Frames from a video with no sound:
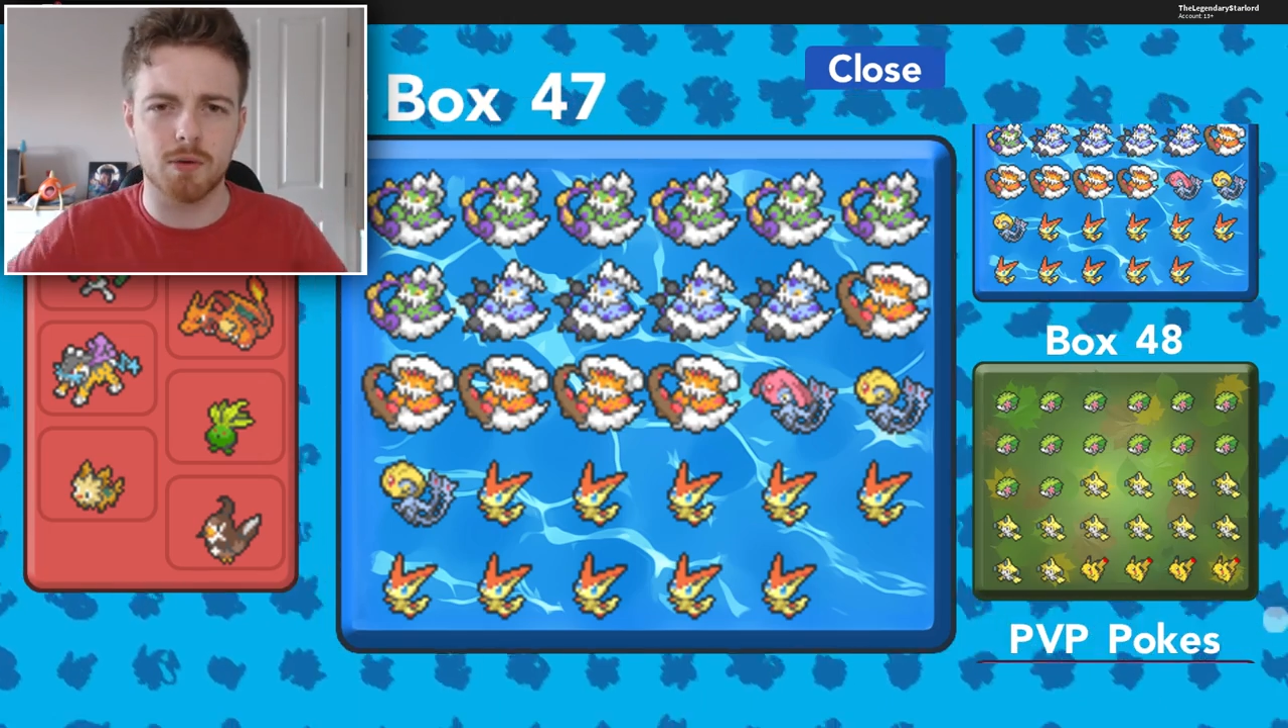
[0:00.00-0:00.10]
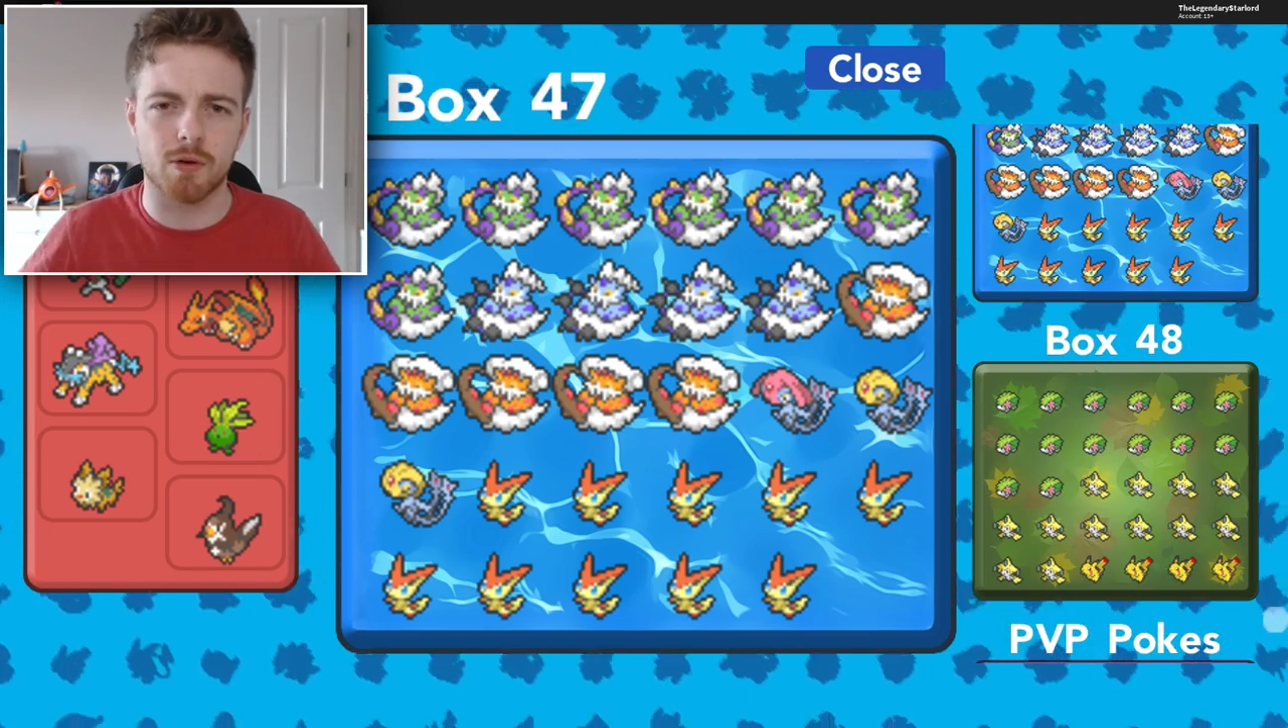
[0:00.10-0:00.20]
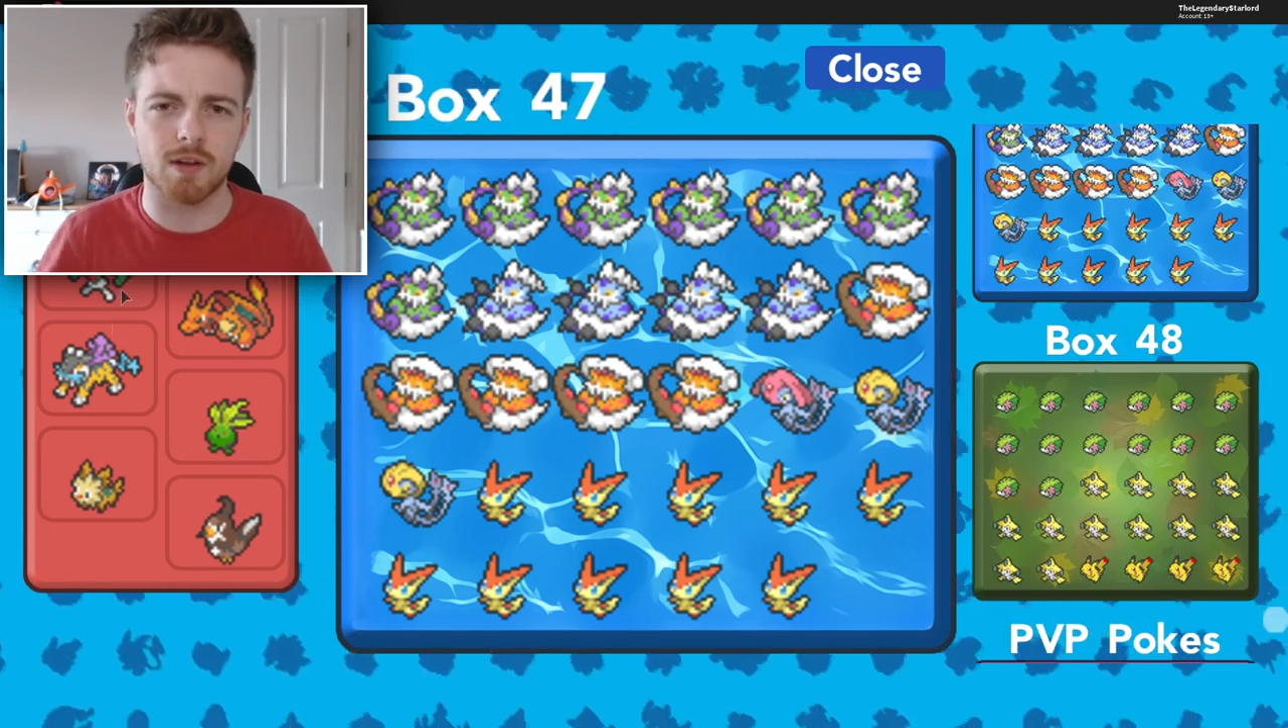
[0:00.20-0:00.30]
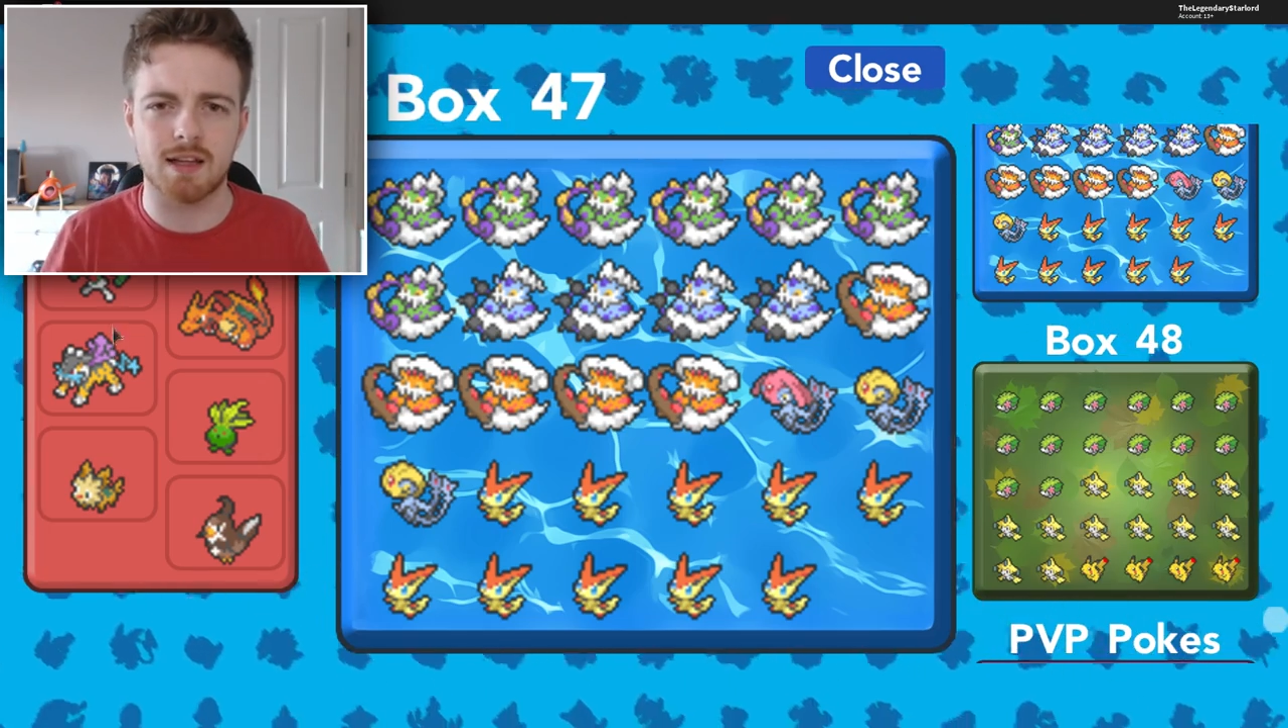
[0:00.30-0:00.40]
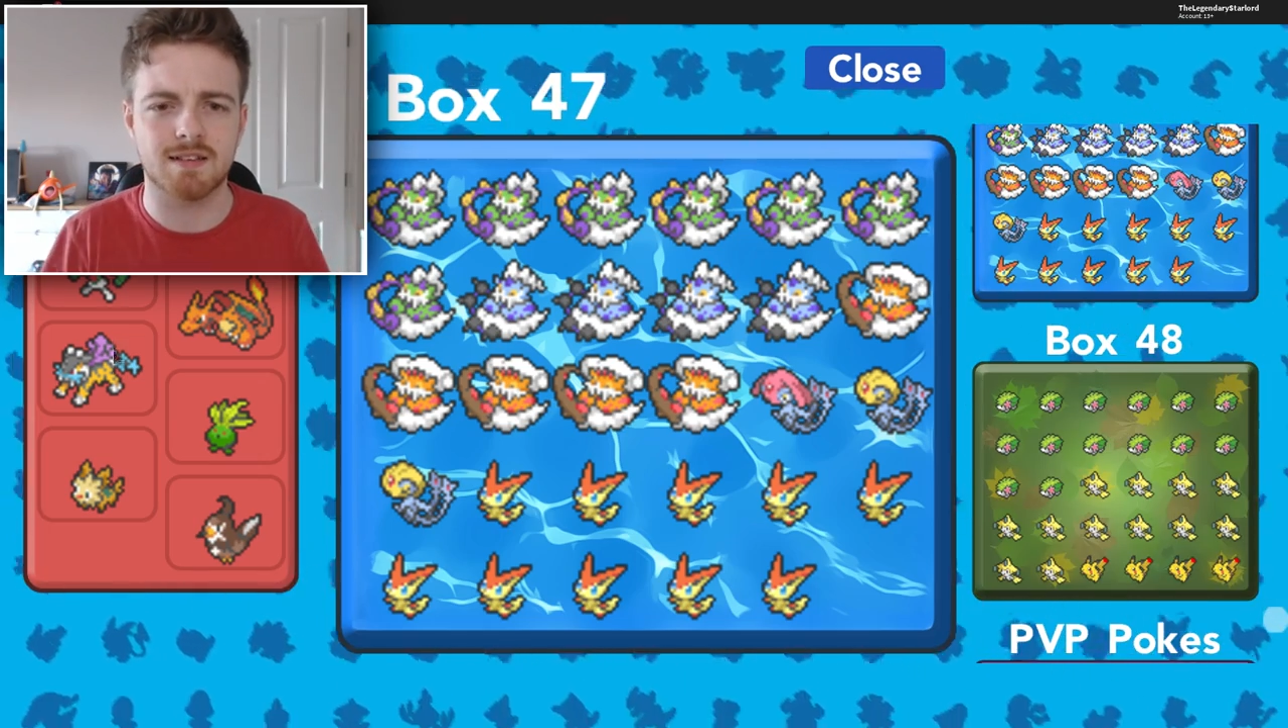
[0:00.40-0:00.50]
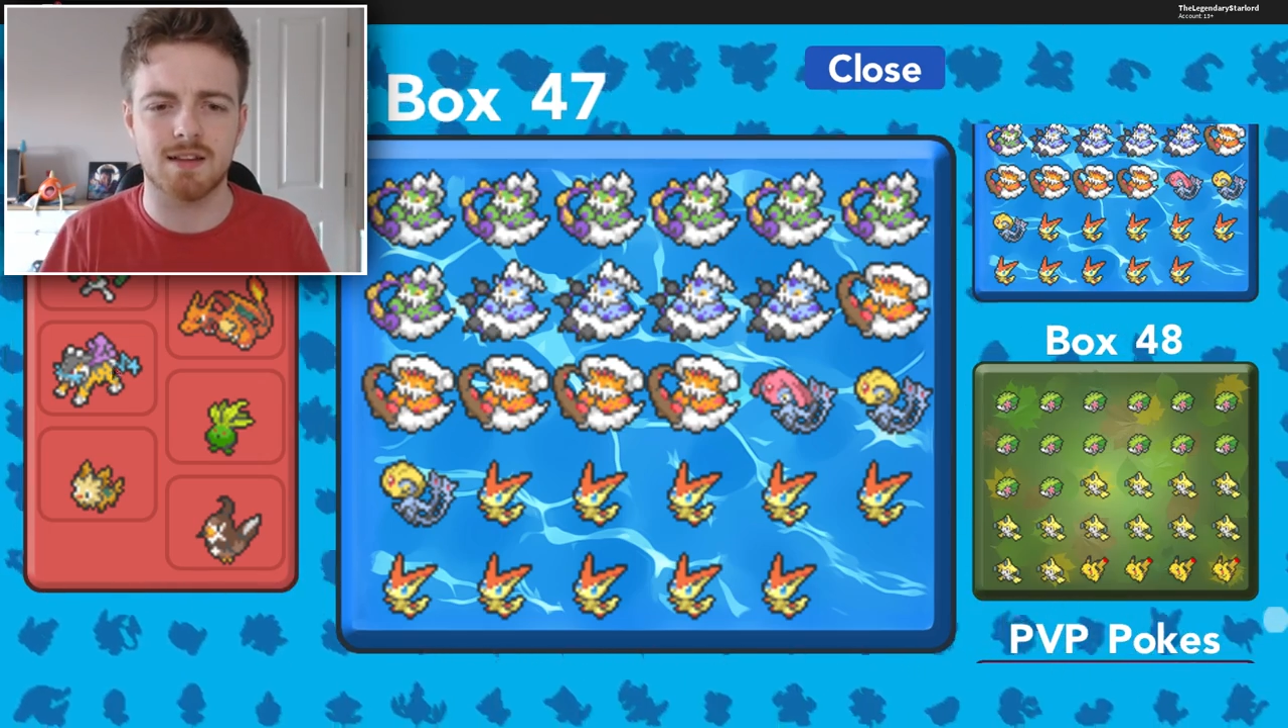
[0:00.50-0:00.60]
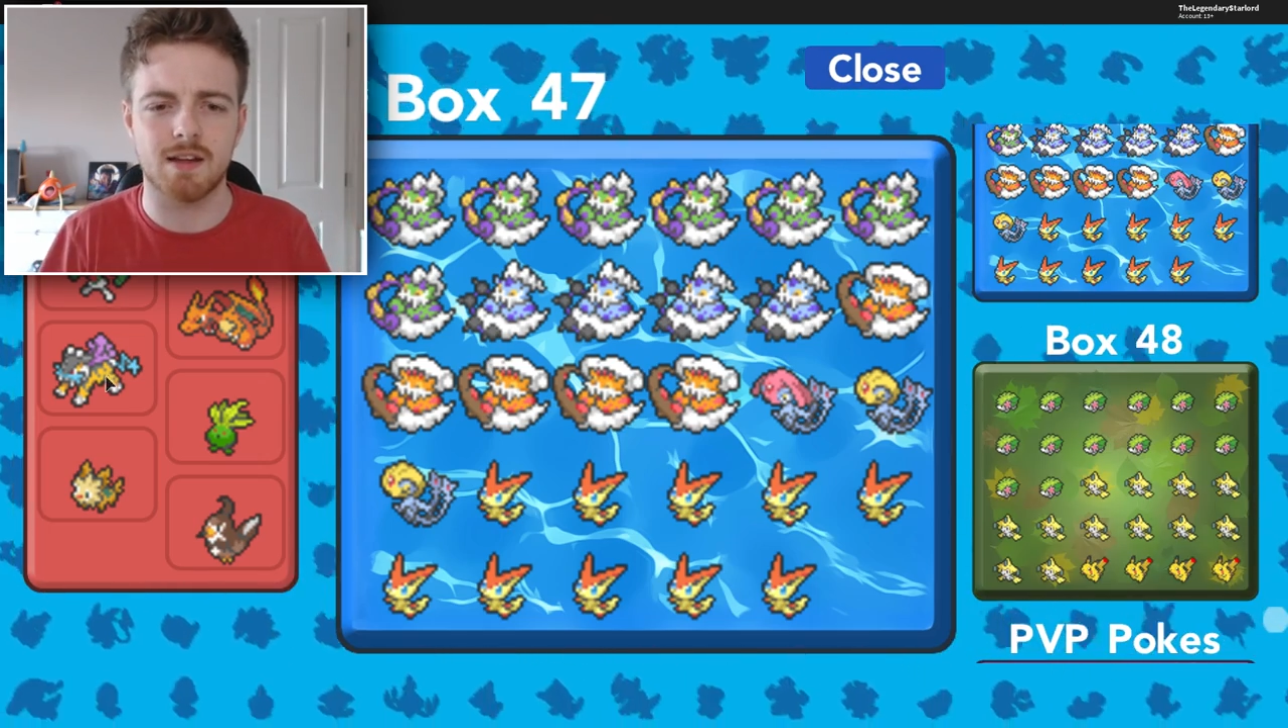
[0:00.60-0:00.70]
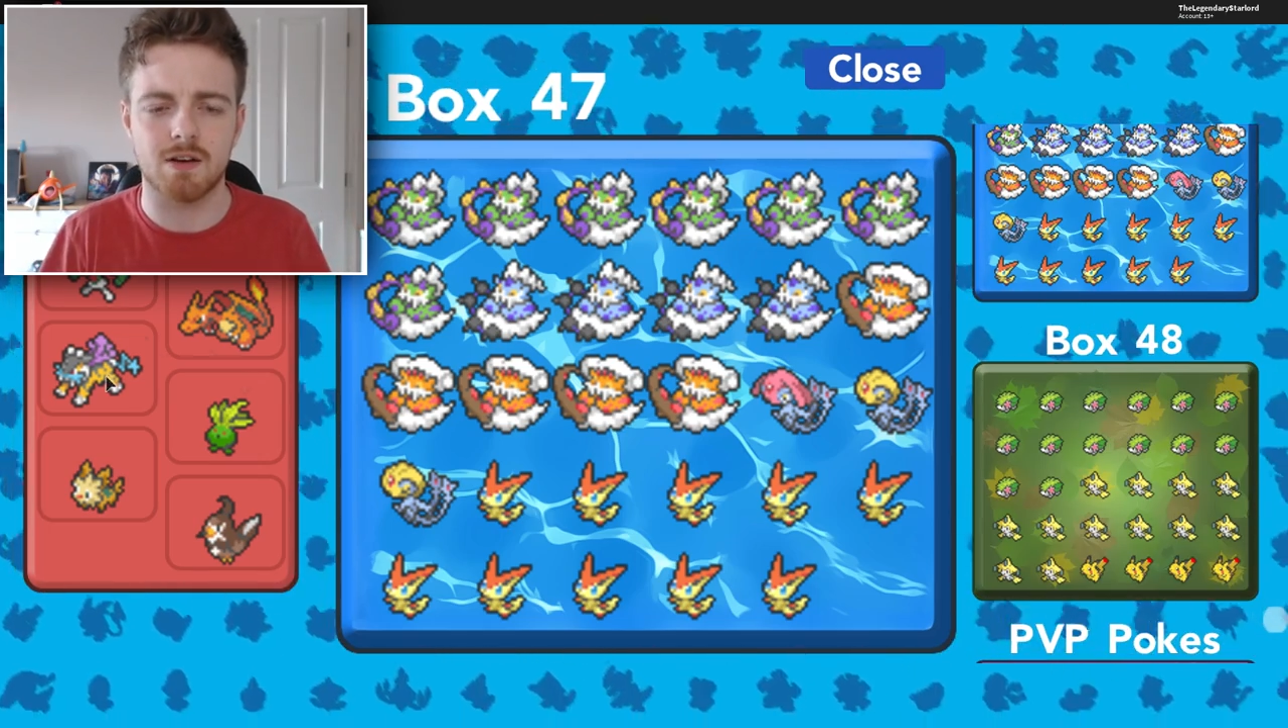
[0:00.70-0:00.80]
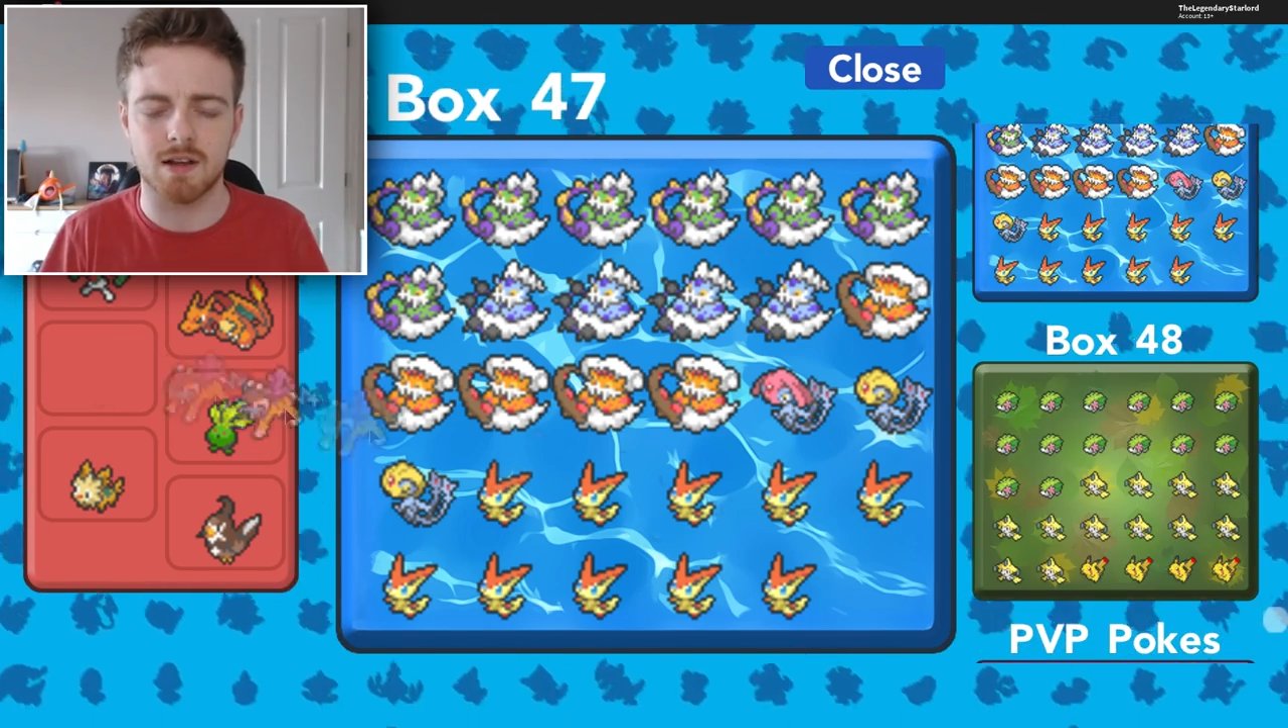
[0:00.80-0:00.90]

other links in there,